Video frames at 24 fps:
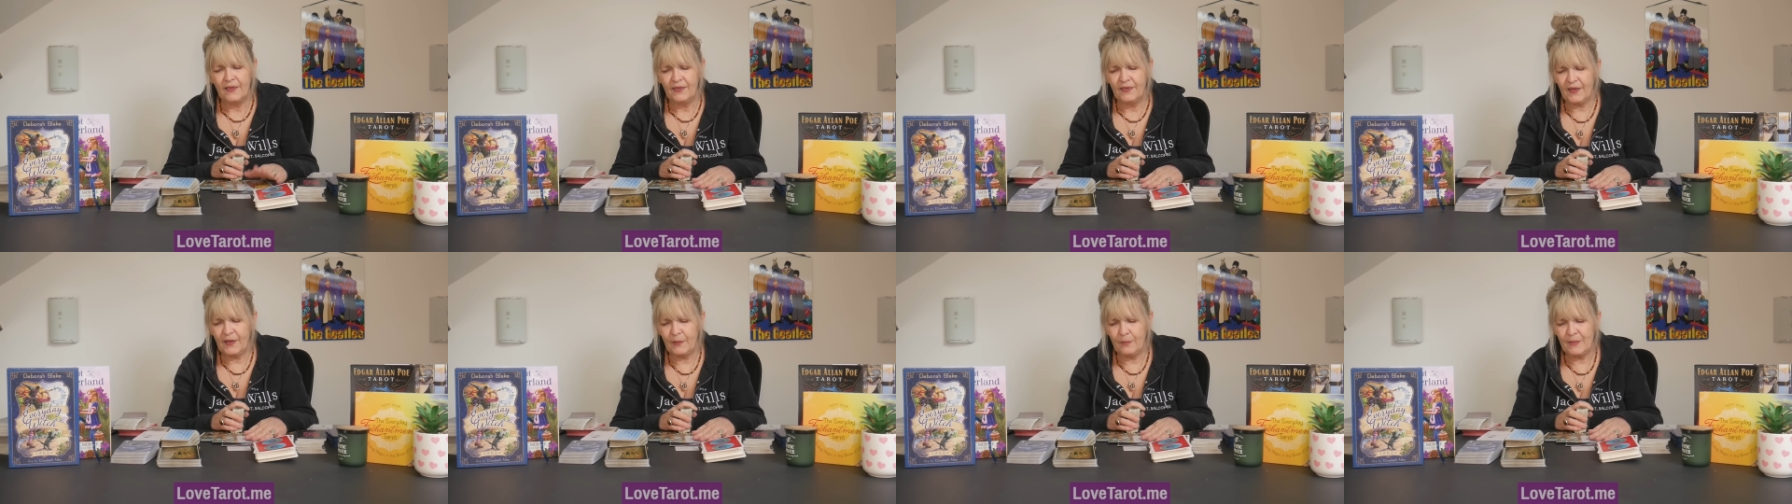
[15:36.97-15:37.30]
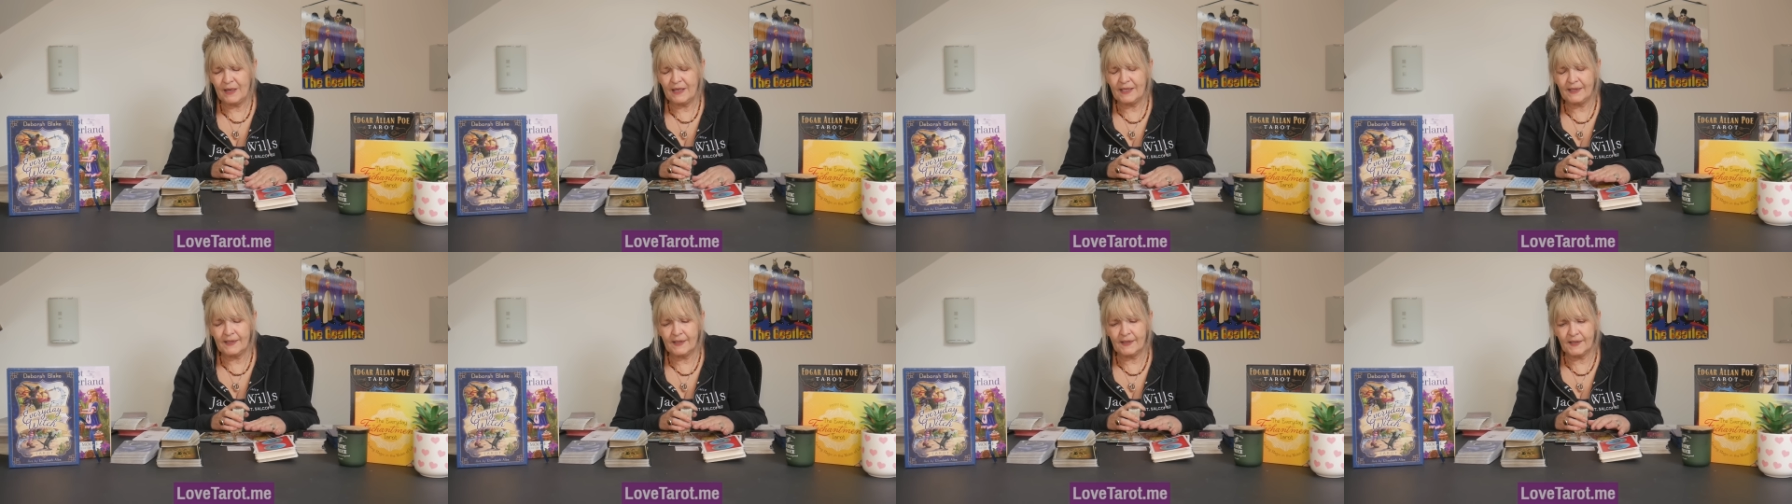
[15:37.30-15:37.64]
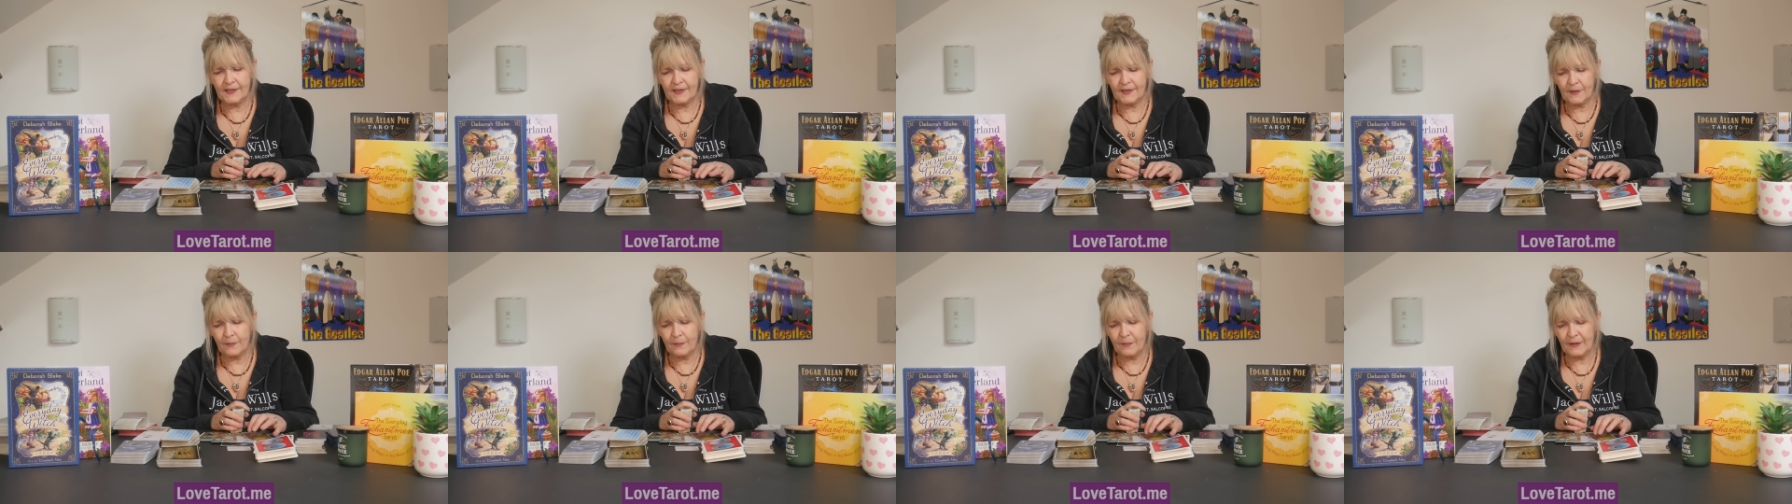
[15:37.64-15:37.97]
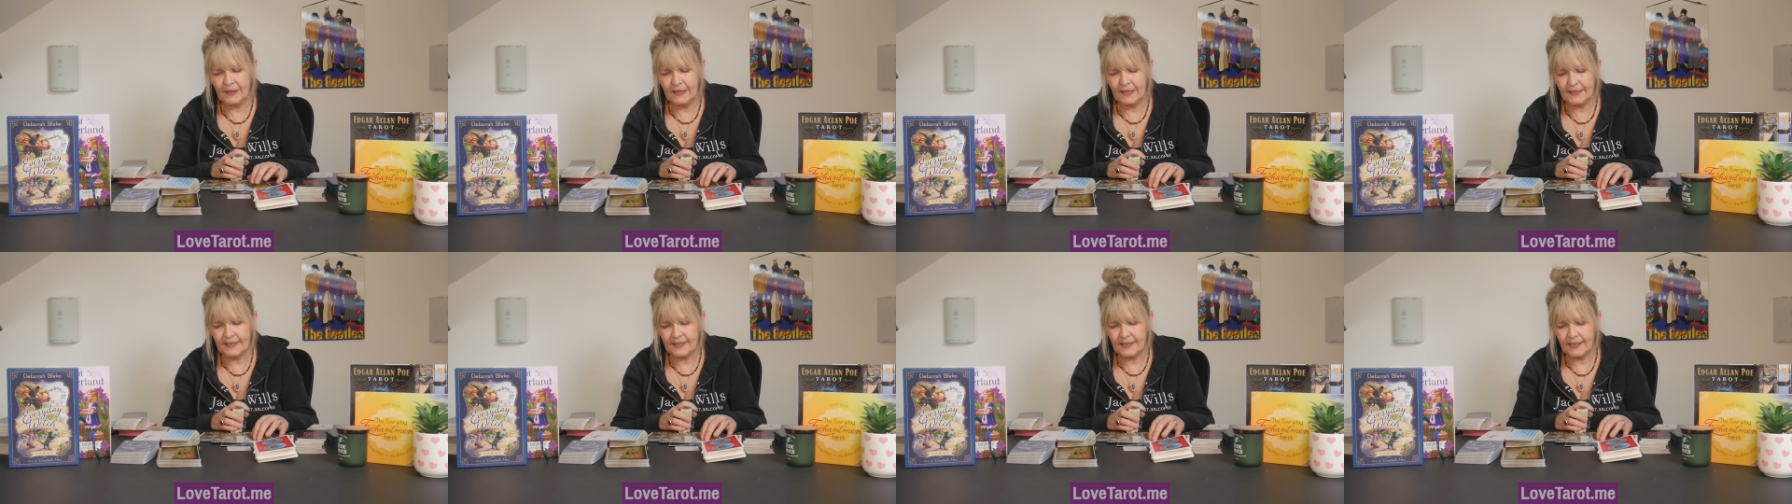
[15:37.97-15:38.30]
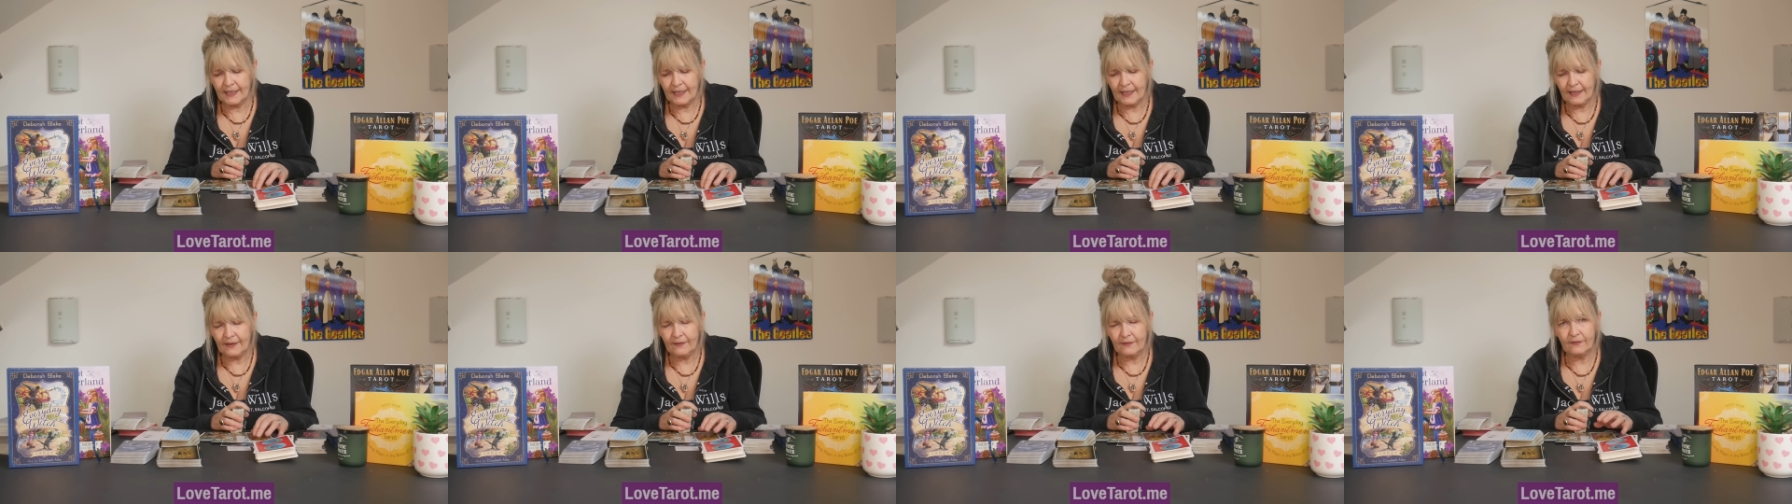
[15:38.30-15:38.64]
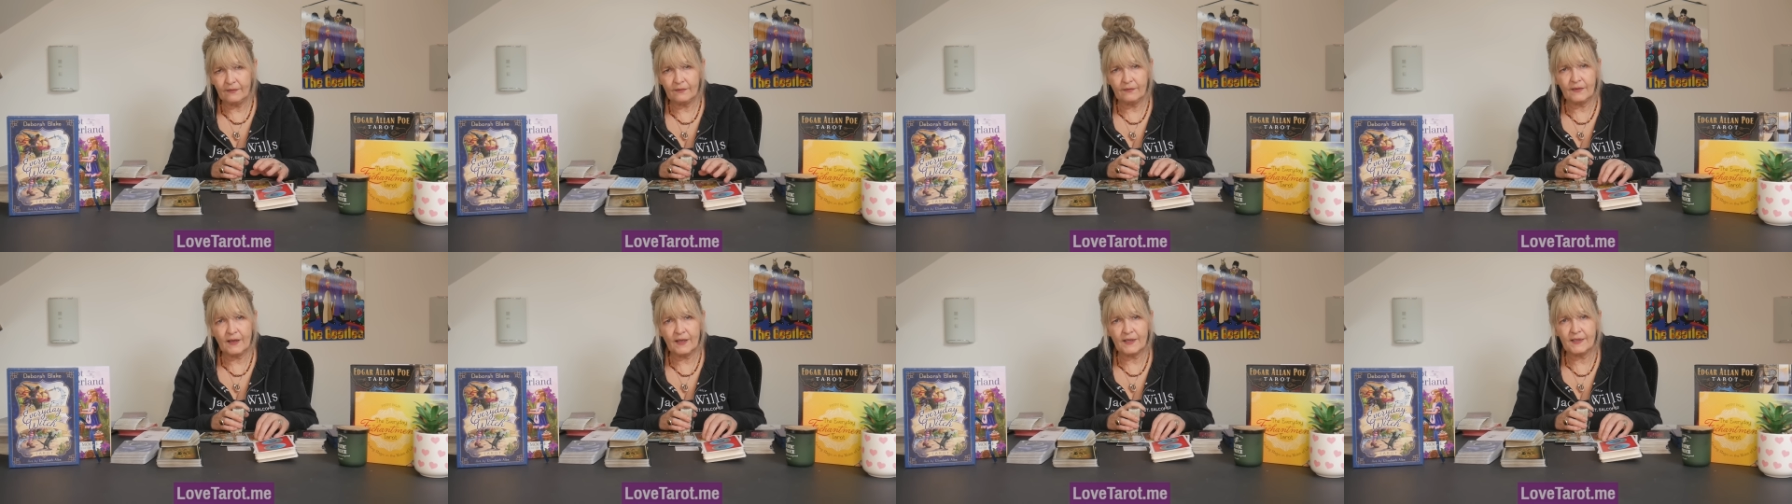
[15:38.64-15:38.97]
They miss the stability.
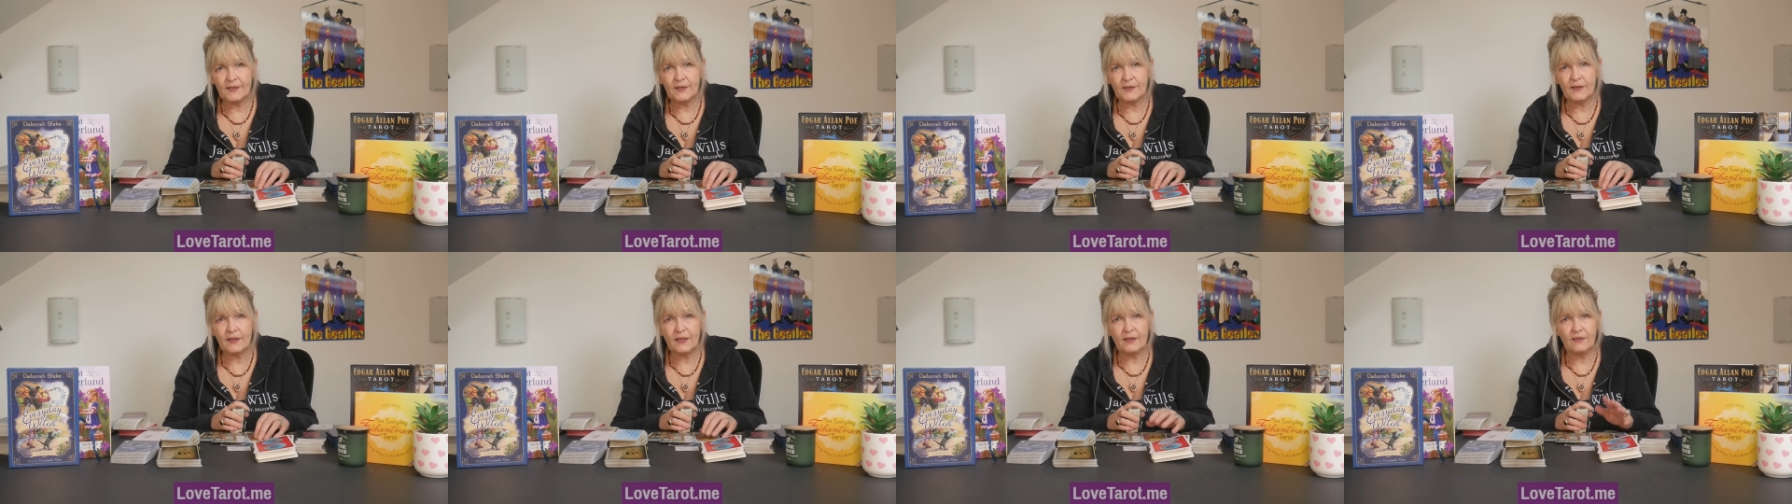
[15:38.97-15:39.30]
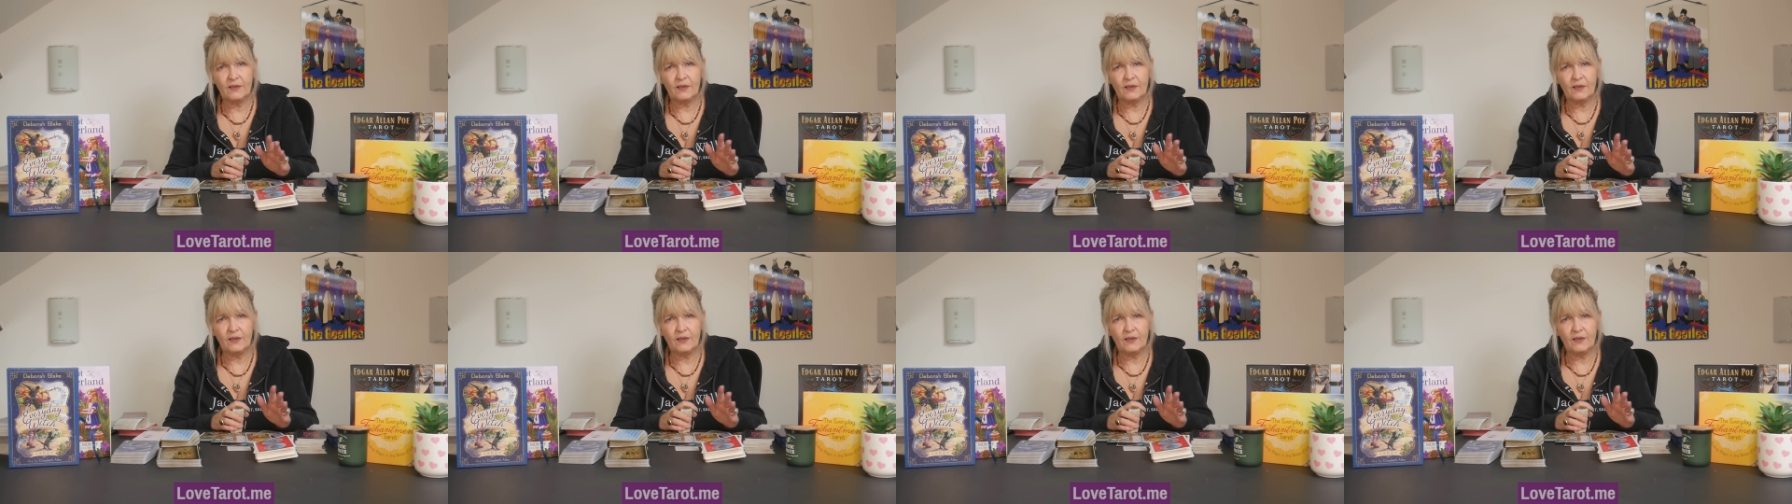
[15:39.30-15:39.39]
That's,